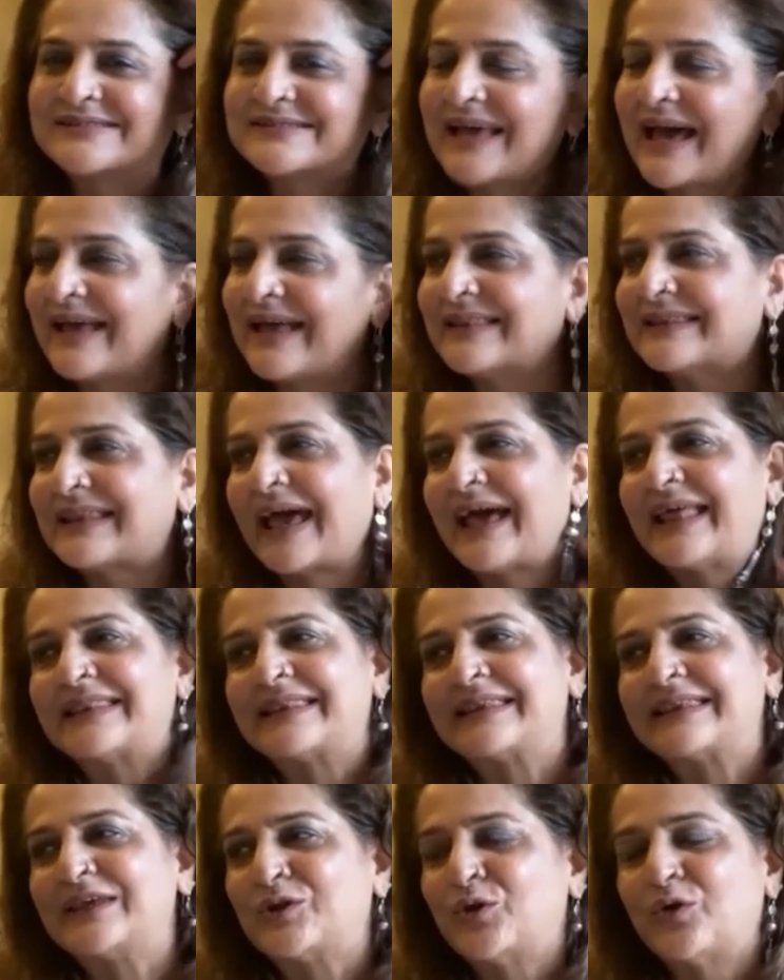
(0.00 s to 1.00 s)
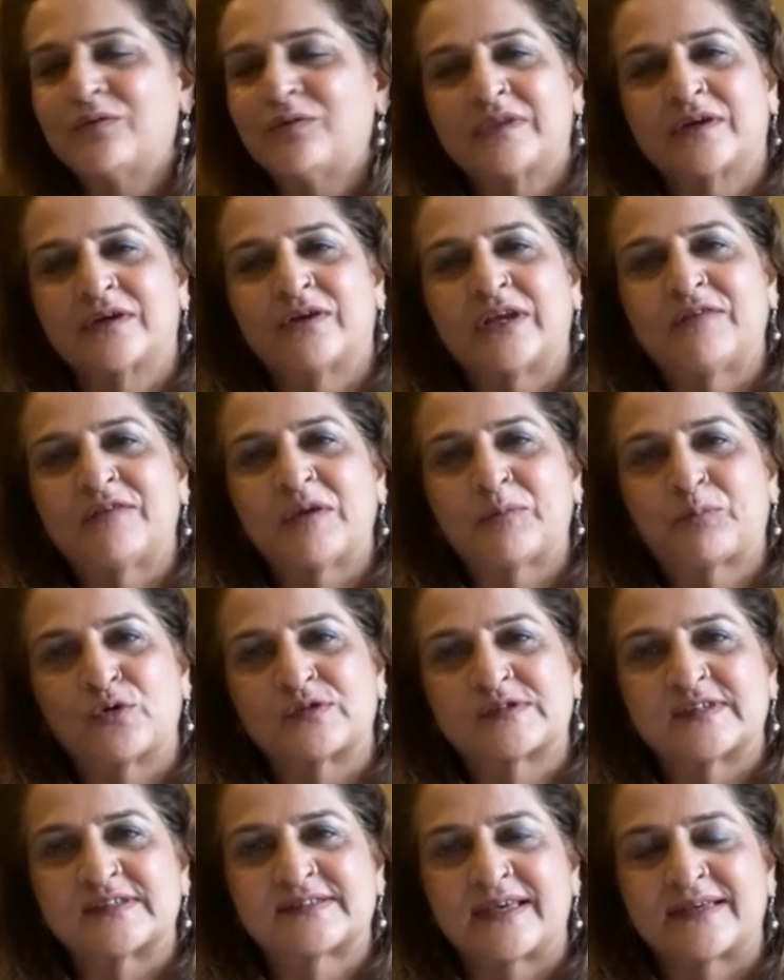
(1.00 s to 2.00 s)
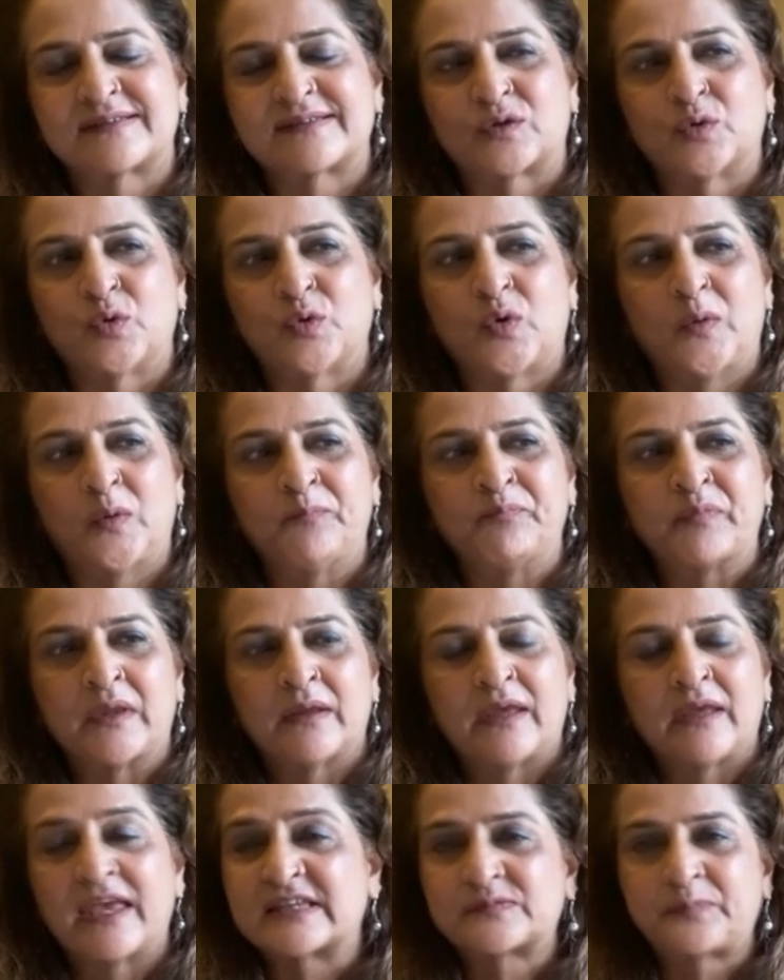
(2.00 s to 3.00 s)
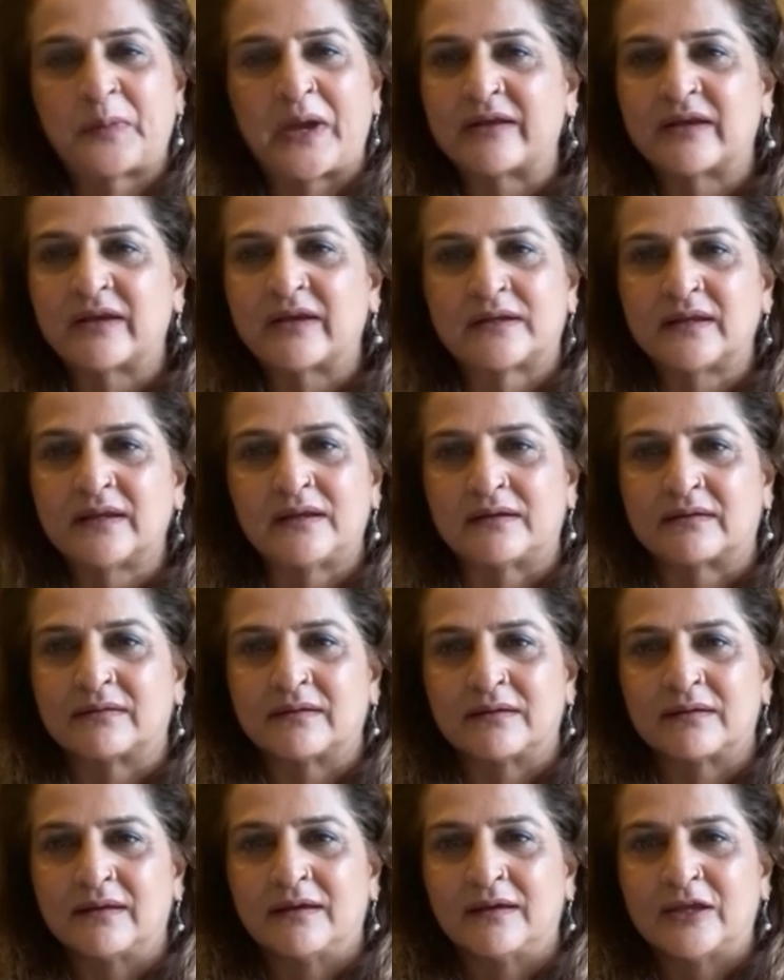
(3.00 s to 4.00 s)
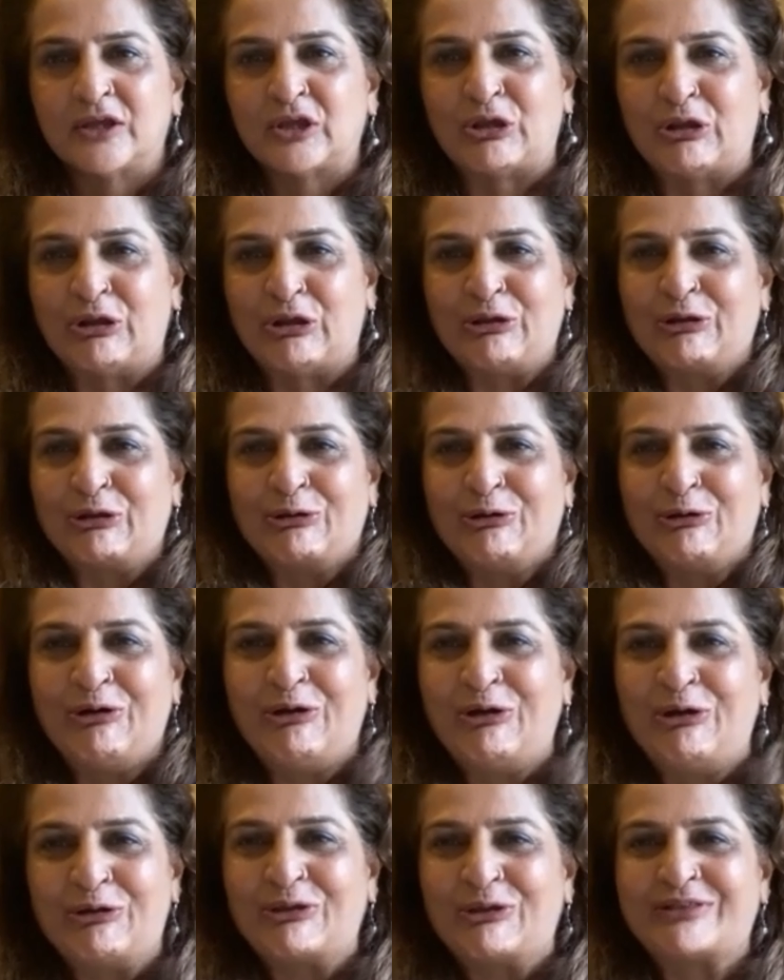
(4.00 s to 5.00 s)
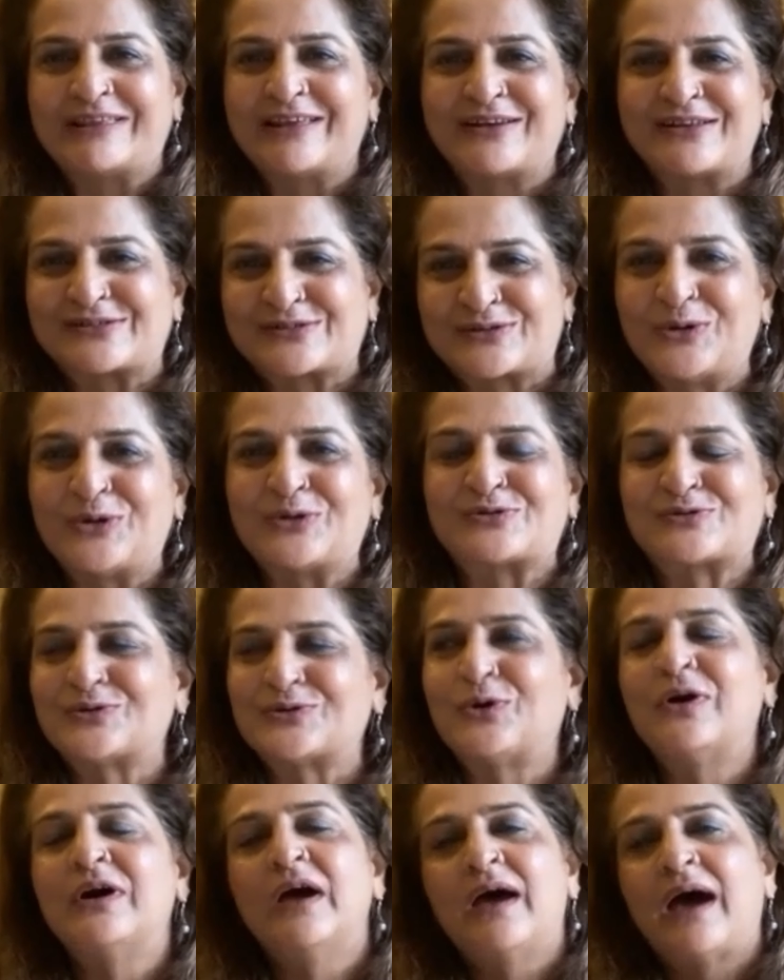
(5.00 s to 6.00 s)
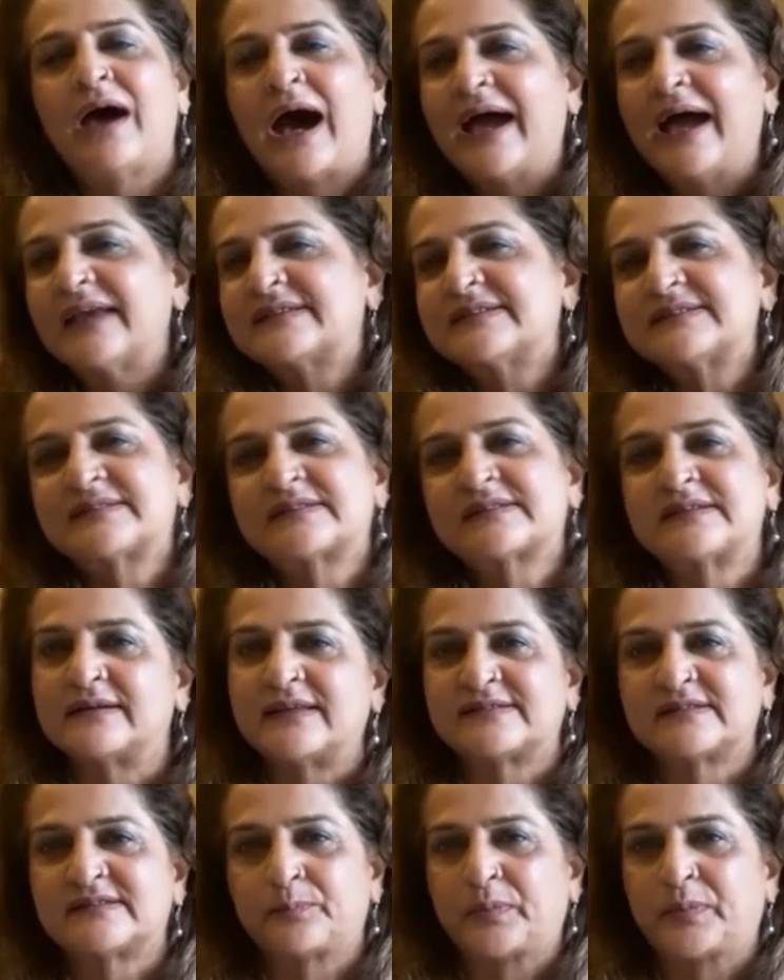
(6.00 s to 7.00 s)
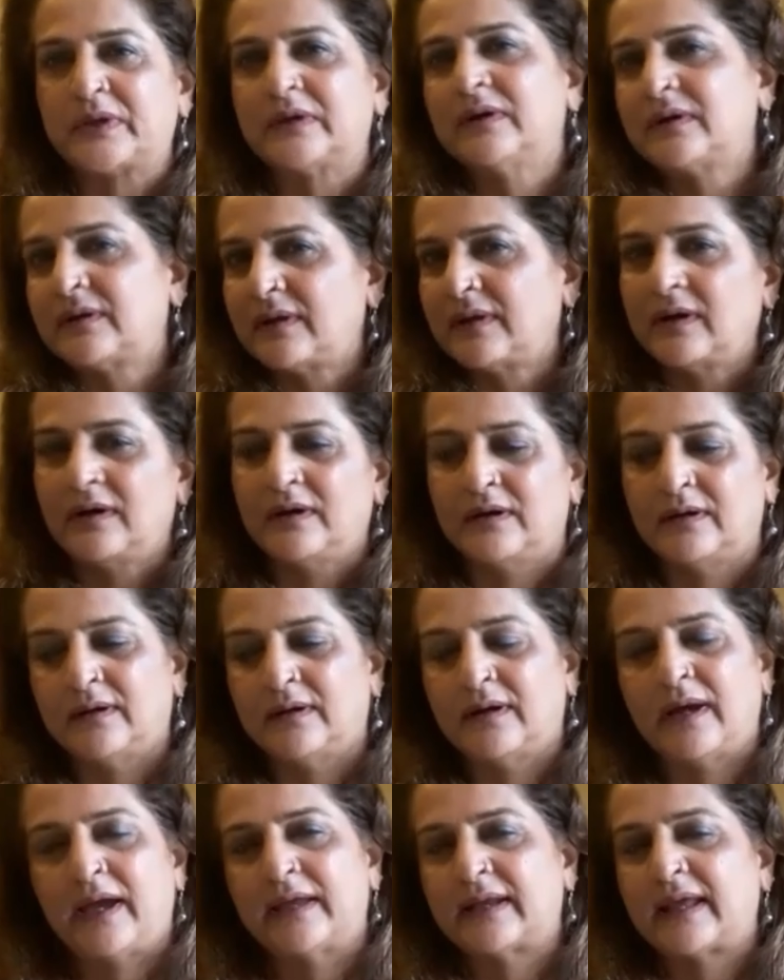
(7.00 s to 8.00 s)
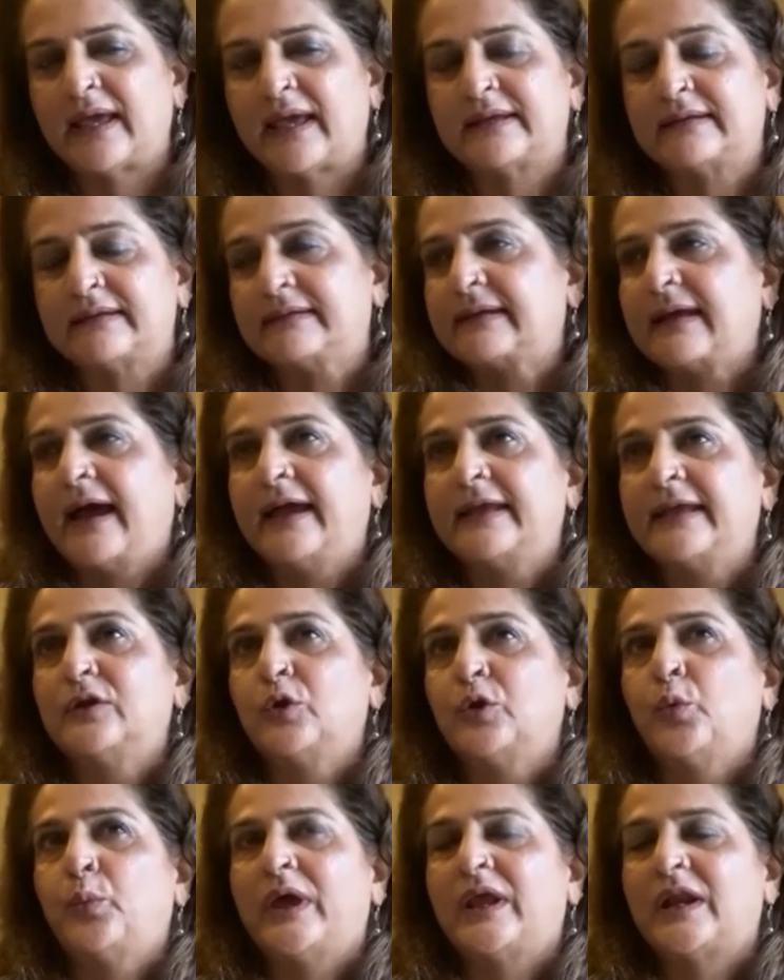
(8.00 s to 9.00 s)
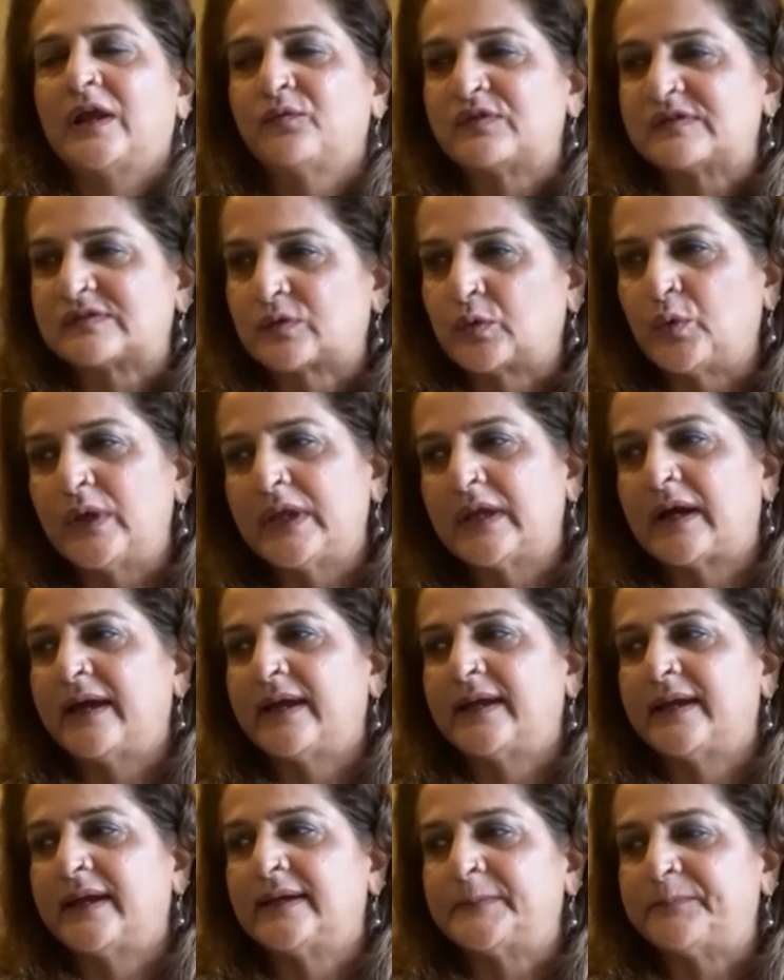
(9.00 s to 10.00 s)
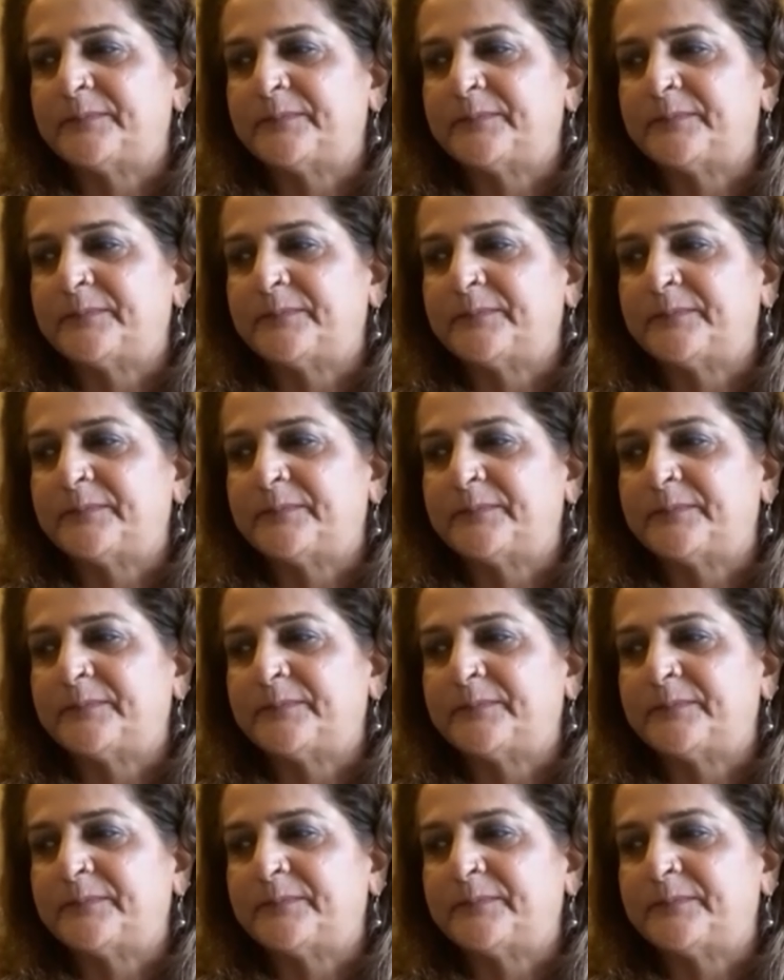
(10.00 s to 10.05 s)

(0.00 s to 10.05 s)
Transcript: And you know, the grieving process has no expiry date, you know. There is no, so I just disappeared and I didn't know where I was going. I